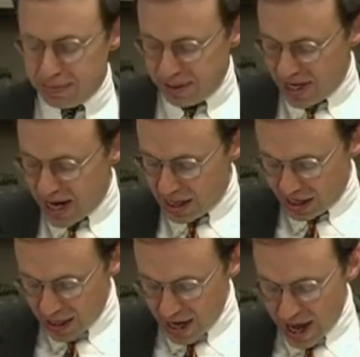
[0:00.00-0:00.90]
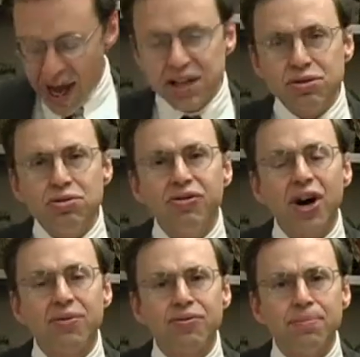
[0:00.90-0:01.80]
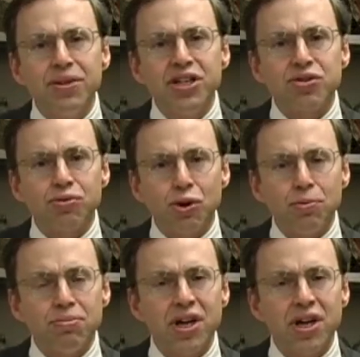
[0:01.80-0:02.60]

metallic, has to have come from this group,